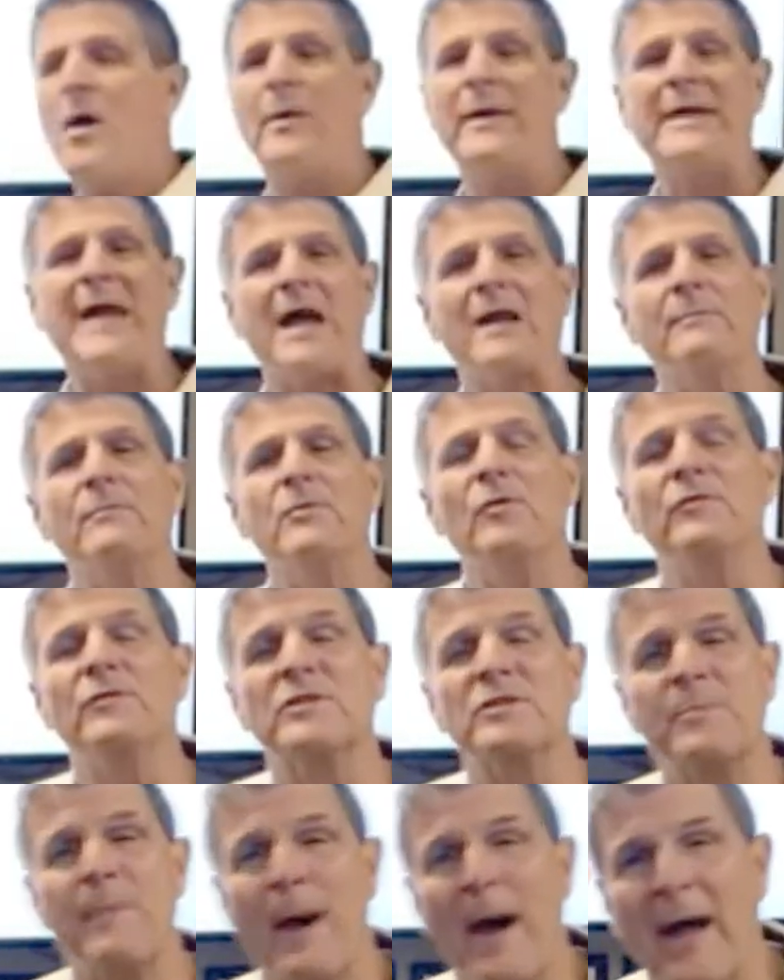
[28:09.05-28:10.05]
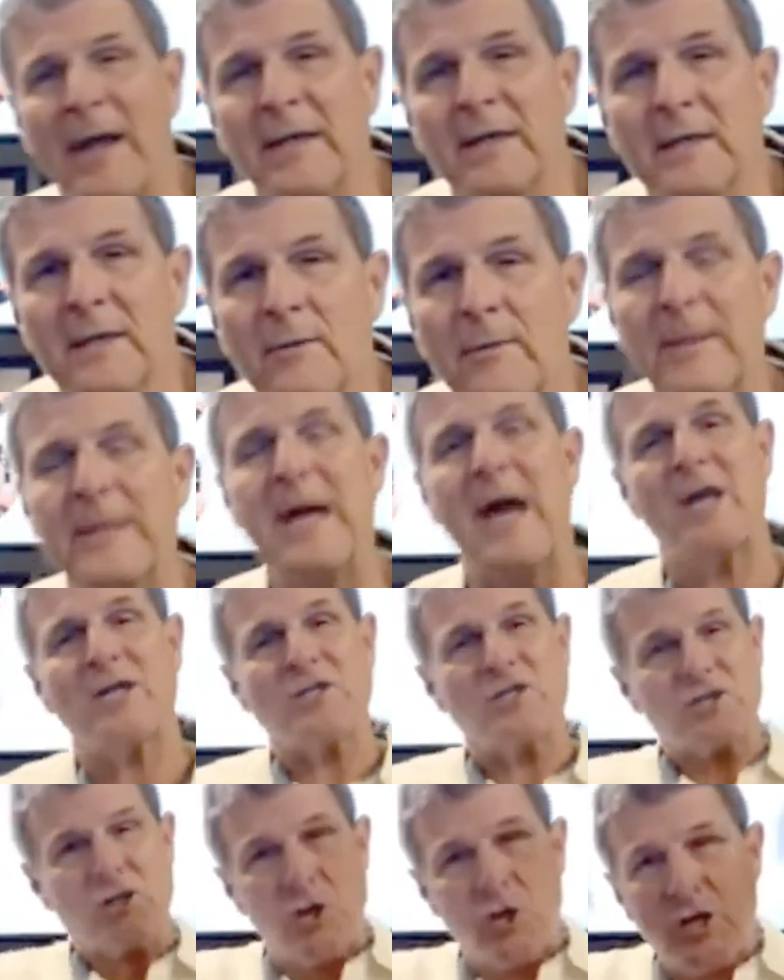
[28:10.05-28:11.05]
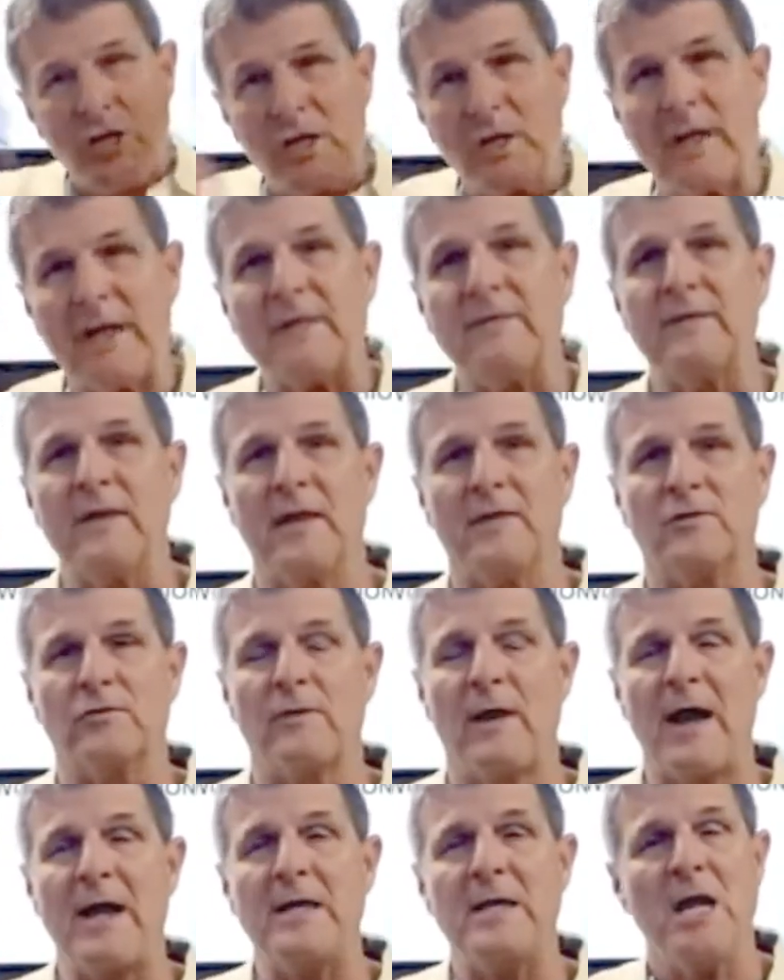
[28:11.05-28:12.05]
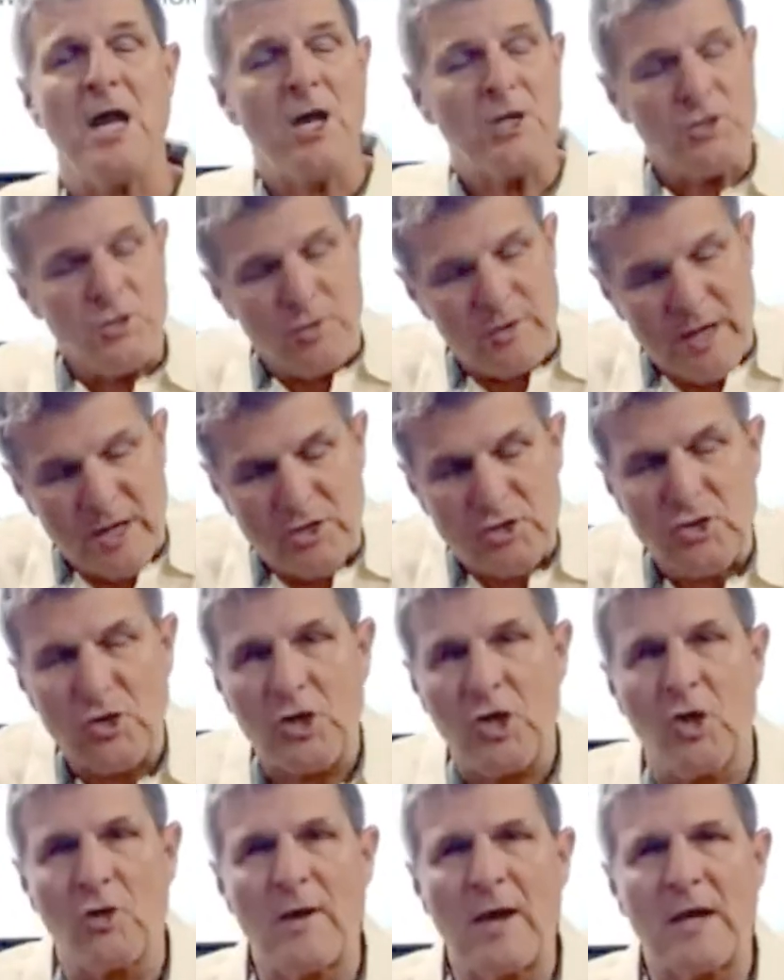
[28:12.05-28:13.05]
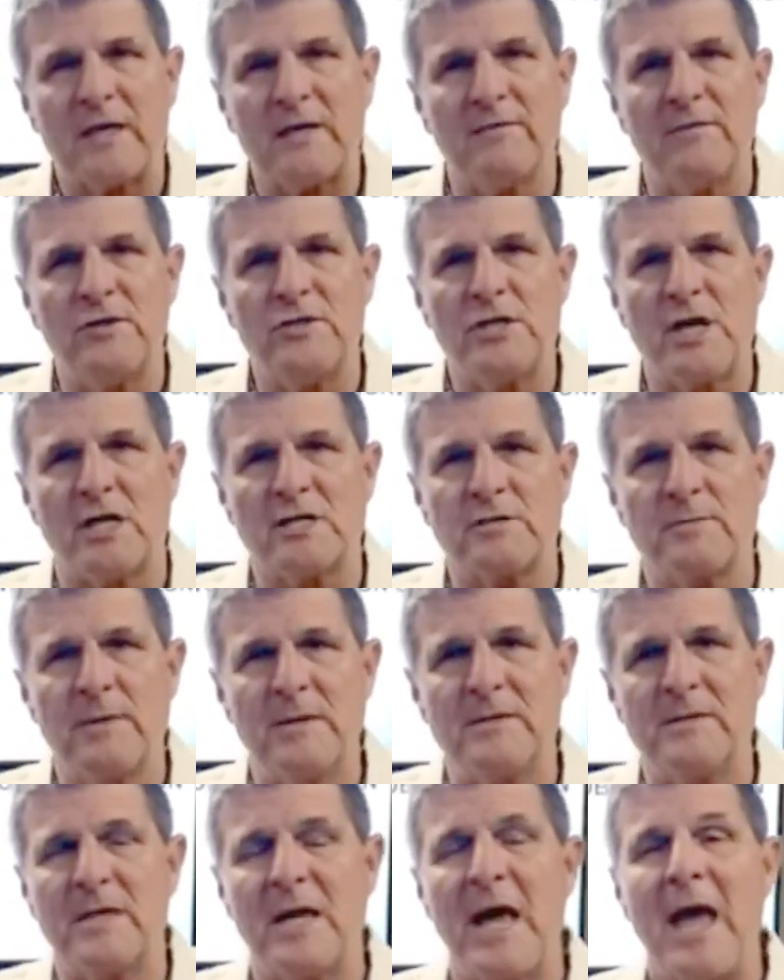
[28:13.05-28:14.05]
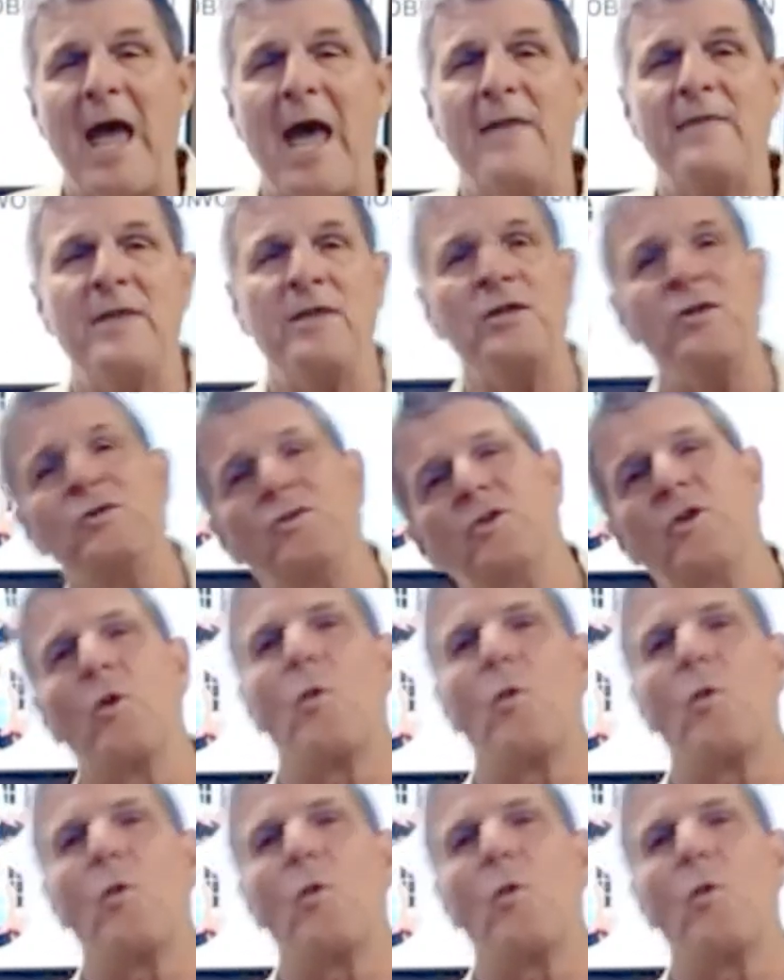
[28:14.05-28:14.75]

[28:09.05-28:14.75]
We got to move the spine. We got to circulate this, right? So you get your corrective adjustment, and then you do